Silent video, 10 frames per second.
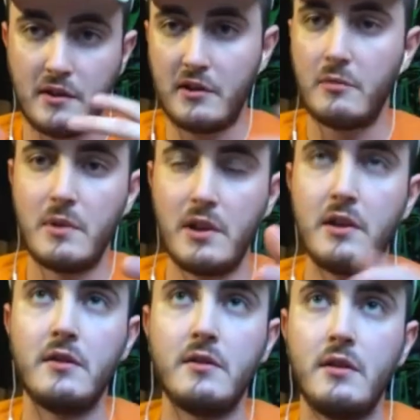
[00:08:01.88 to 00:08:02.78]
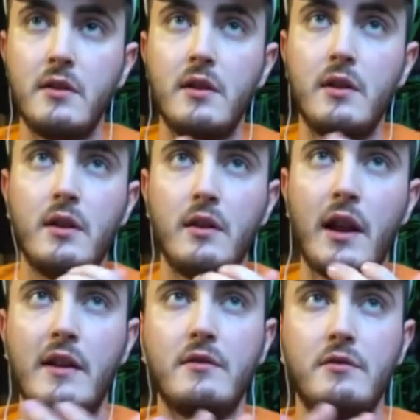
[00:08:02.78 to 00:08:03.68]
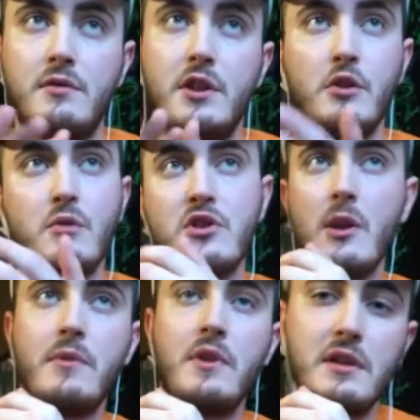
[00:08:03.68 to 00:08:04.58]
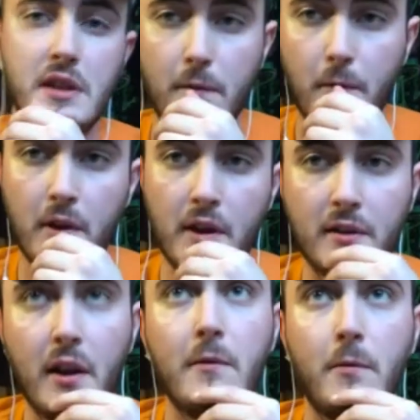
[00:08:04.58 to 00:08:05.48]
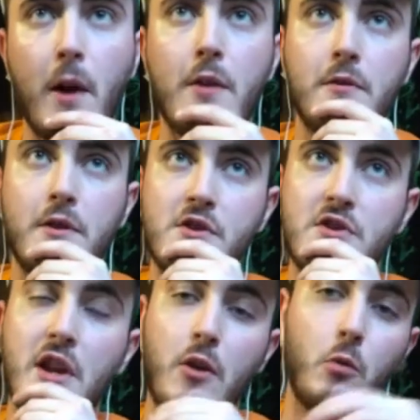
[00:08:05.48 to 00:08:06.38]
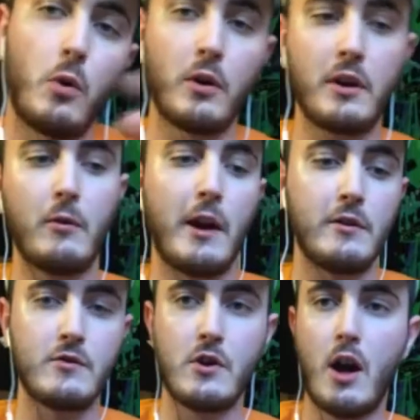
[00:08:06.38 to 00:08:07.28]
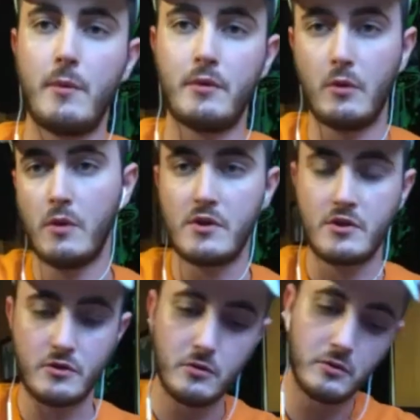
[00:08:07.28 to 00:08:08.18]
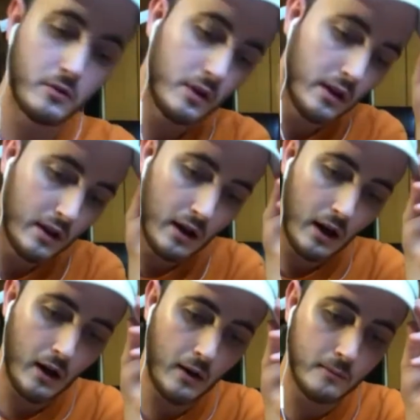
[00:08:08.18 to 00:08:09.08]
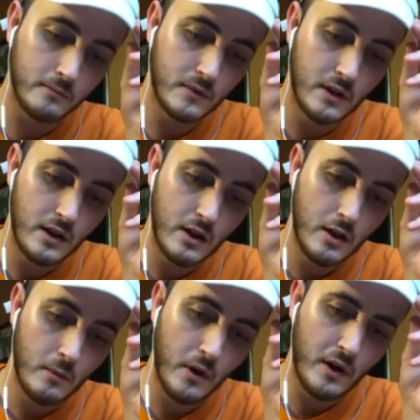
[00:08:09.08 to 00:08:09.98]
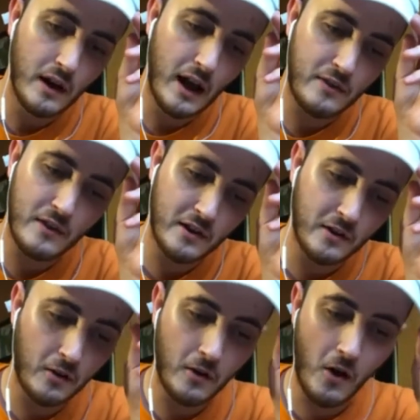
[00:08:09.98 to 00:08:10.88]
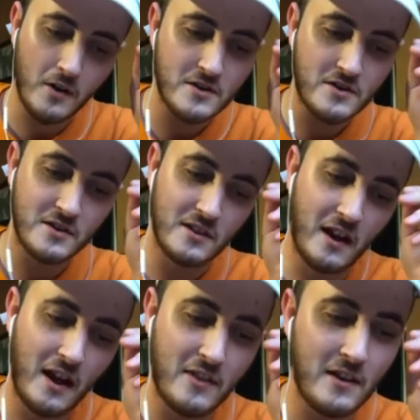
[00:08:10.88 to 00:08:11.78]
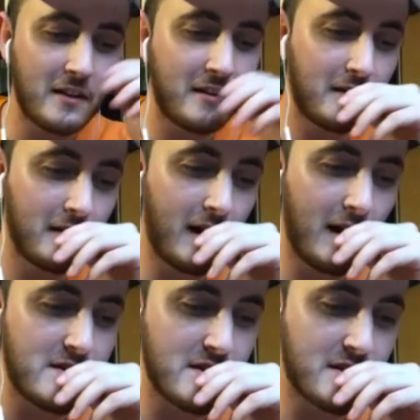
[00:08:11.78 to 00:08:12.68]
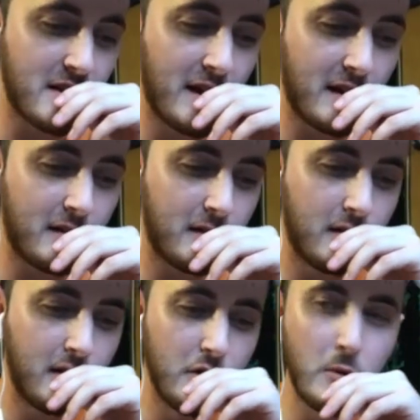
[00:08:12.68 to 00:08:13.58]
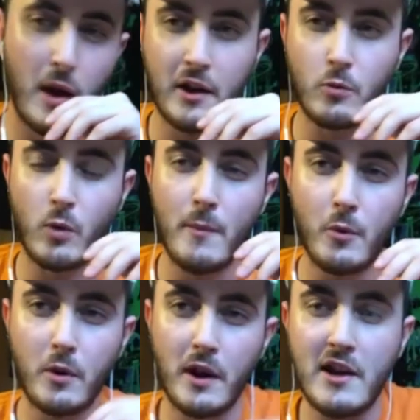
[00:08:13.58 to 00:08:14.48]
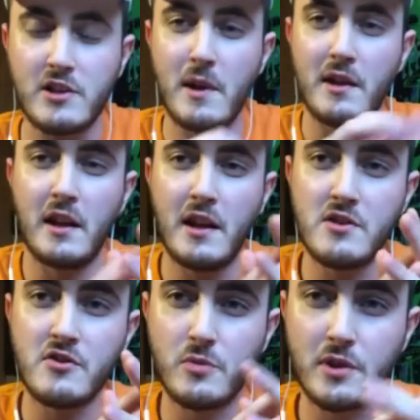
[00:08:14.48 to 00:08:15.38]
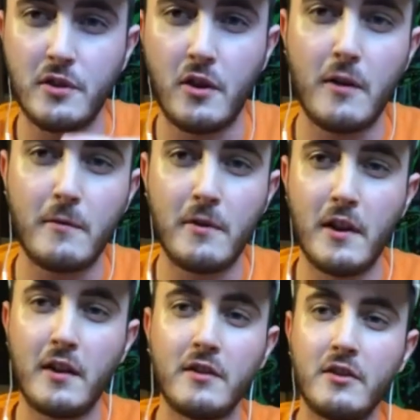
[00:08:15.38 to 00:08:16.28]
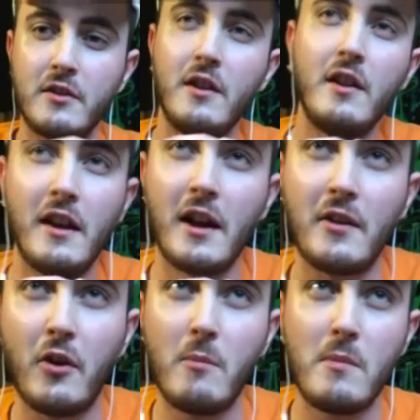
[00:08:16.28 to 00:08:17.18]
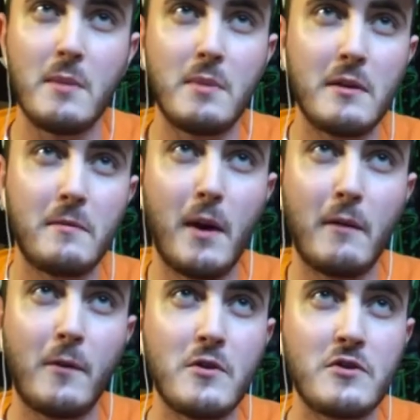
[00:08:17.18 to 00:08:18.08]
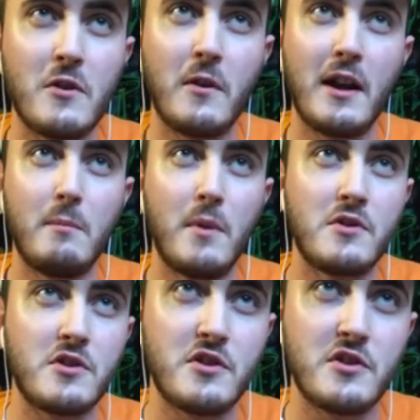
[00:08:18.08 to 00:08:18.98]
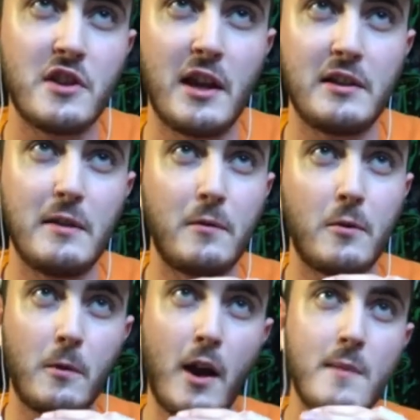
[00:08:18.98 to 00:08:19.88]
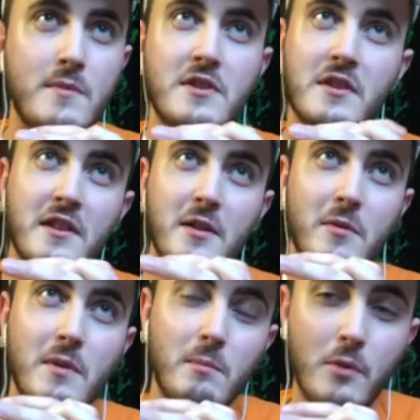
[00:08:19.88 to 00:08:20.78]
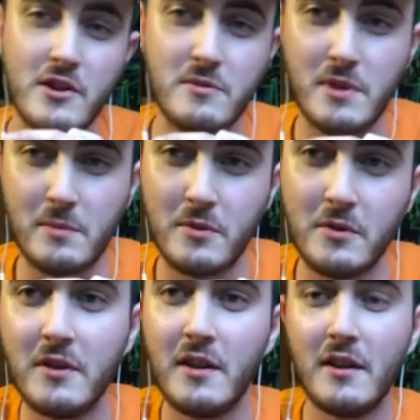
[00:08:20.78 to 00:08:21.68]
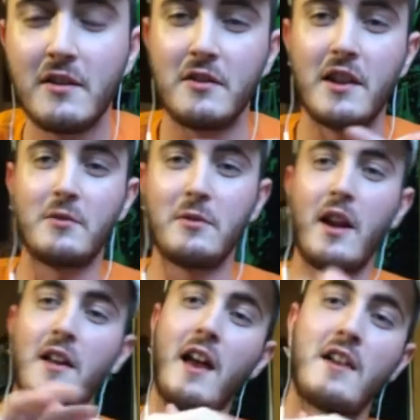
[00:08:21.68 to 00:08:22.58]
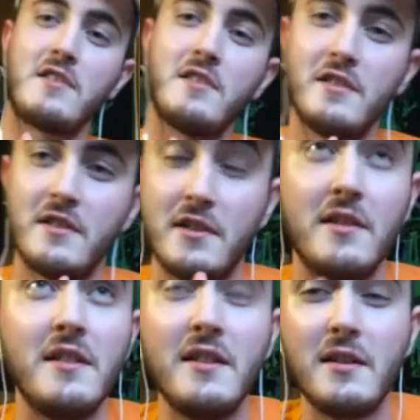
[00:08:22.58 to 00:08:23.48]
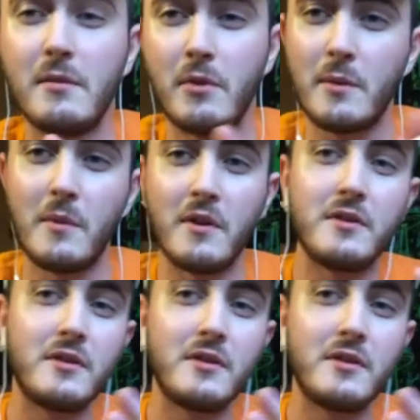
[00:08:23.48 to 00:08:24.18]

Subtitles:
to be like to do something different in life rather than just like working regular jobs or going to school. But I think in all honesty, I think I just like knew I could rhyme the word expectations with a lot of things. And I thought maybe if my first song had a bunch of just like different rhymes in it, it would impress people. So that's what I actually did pretty much.